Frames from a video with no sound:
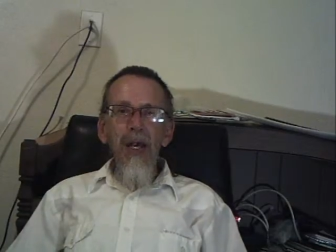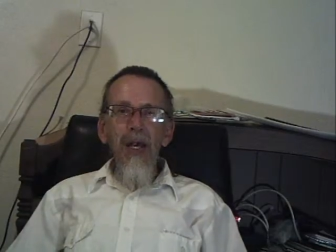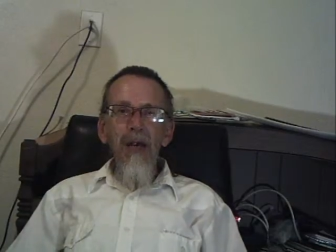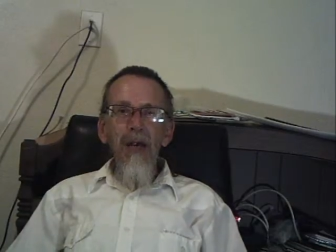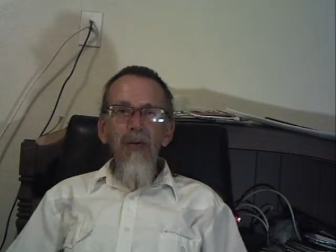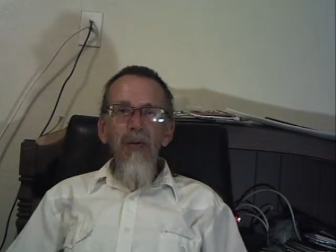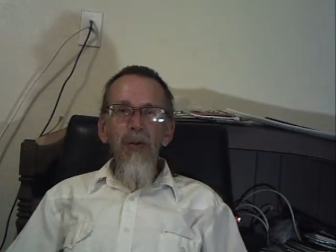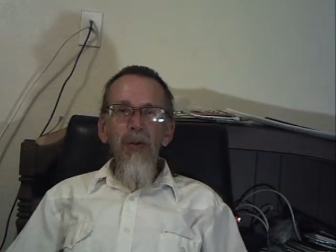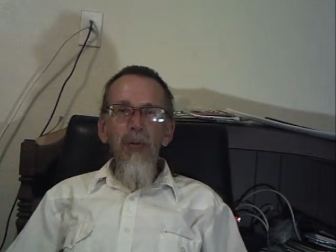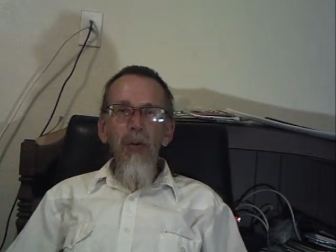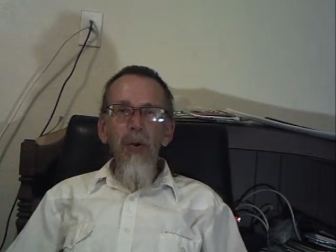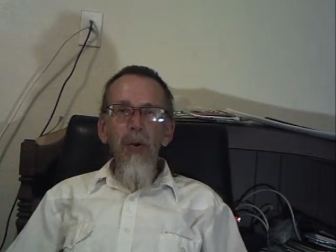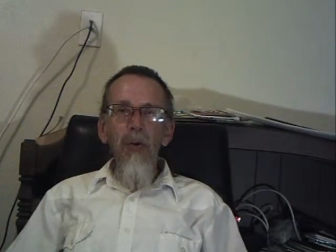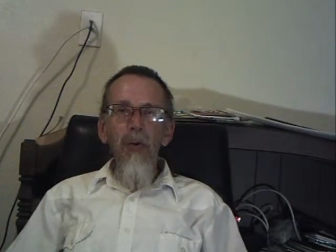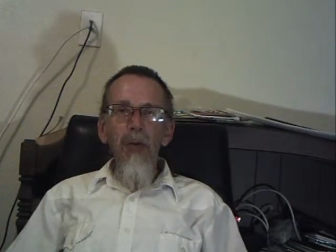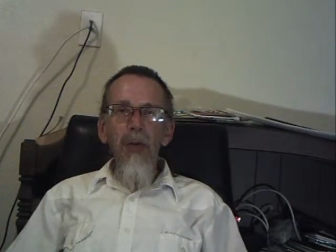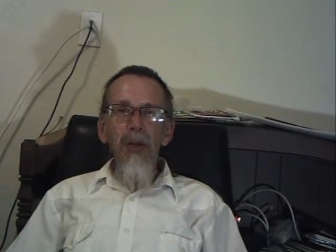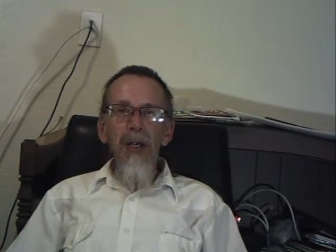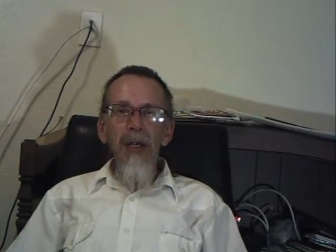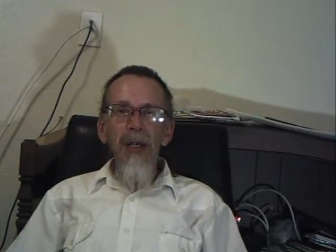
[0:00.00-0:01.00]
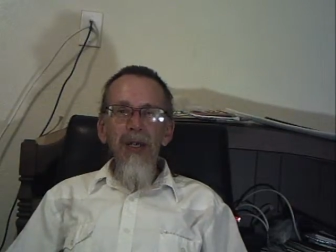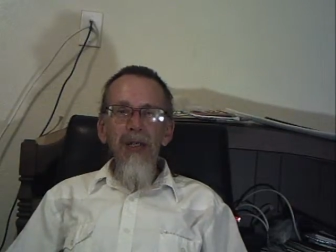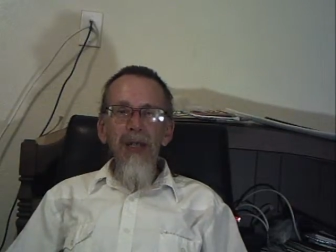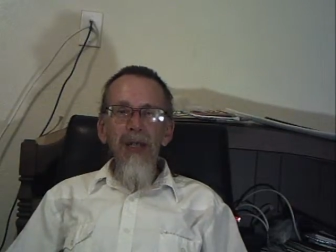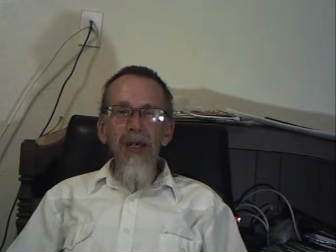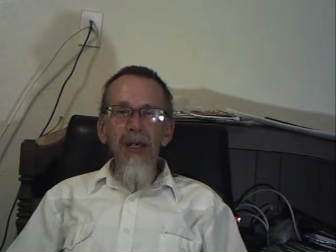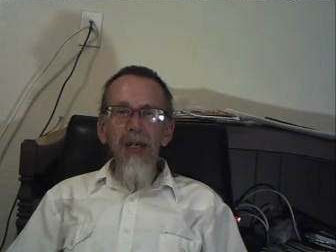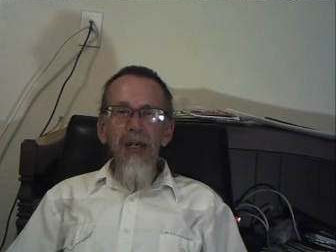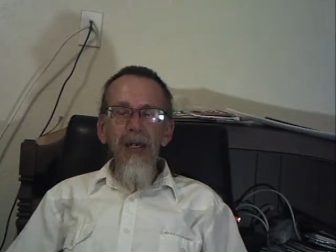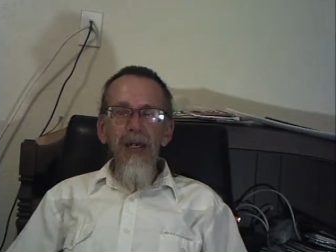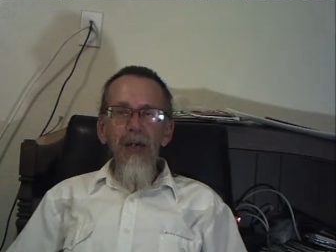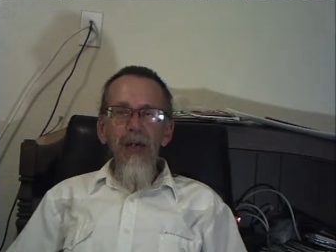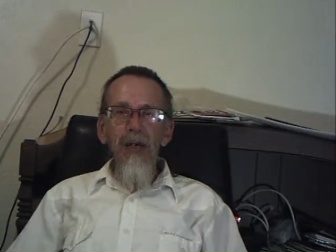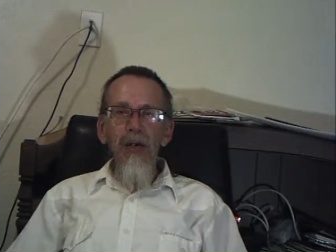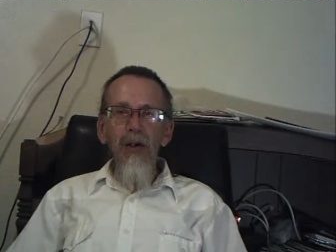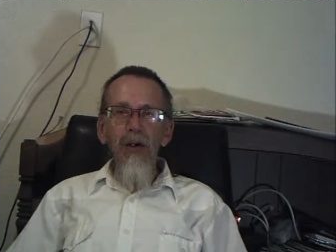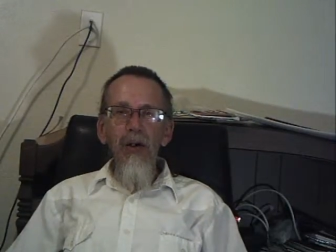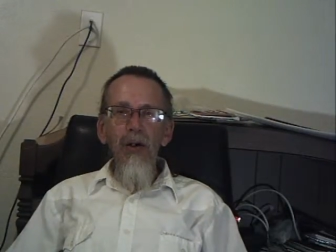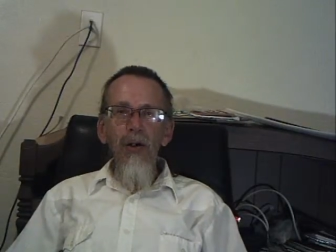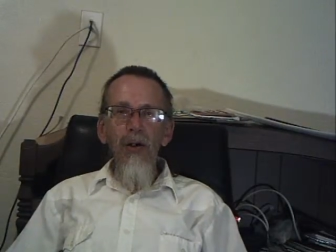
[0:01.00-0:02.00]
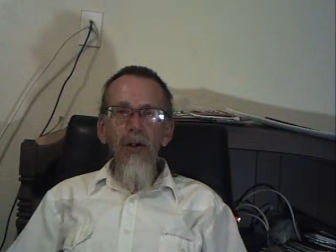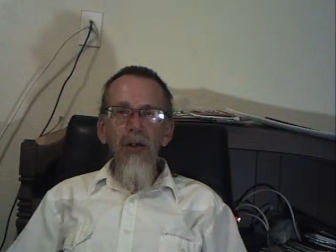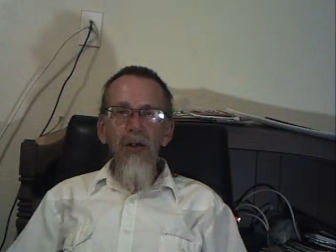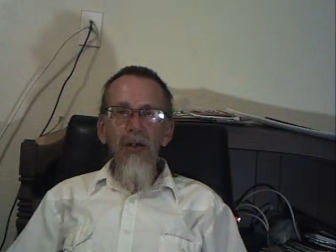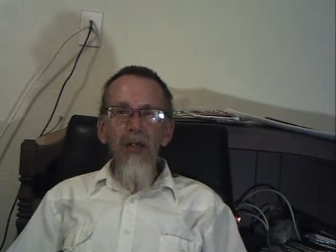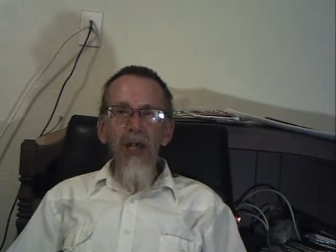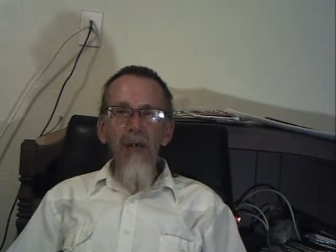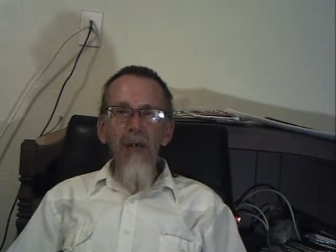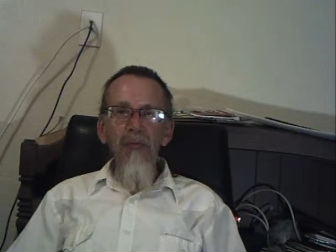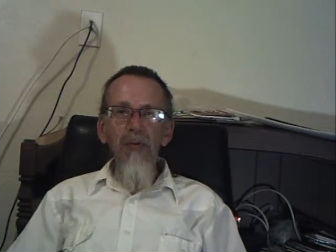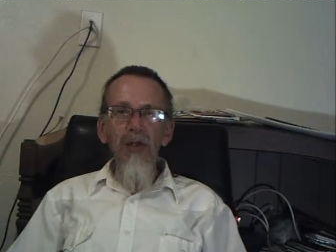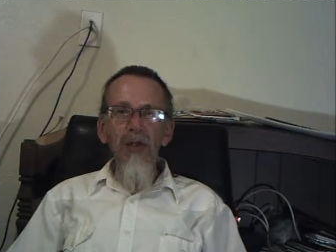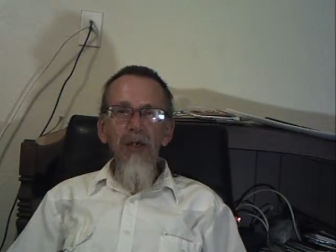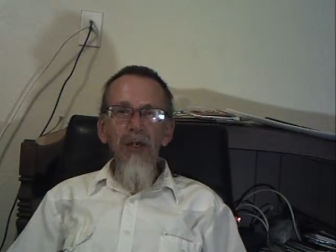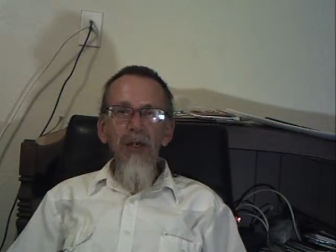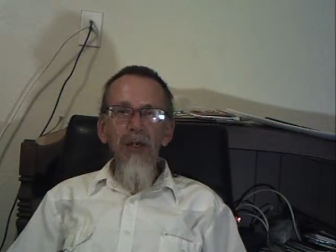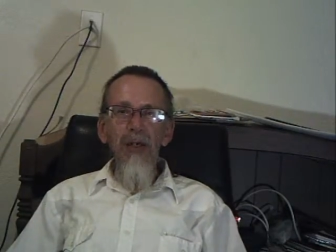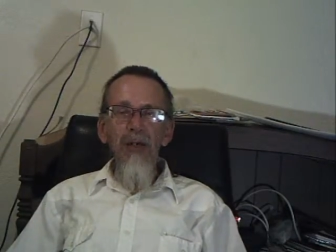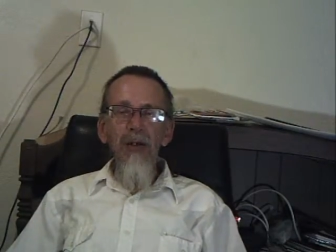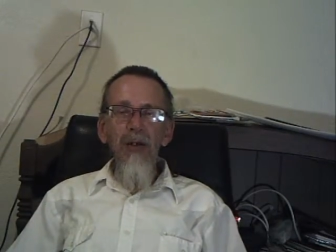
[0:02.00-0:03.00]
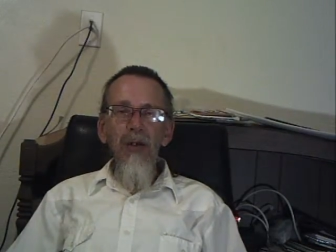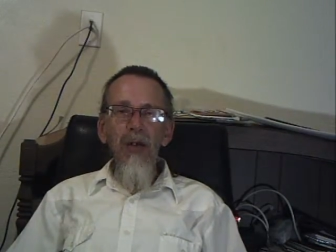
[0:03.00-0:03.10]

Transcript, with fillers: It was probably in the early 70s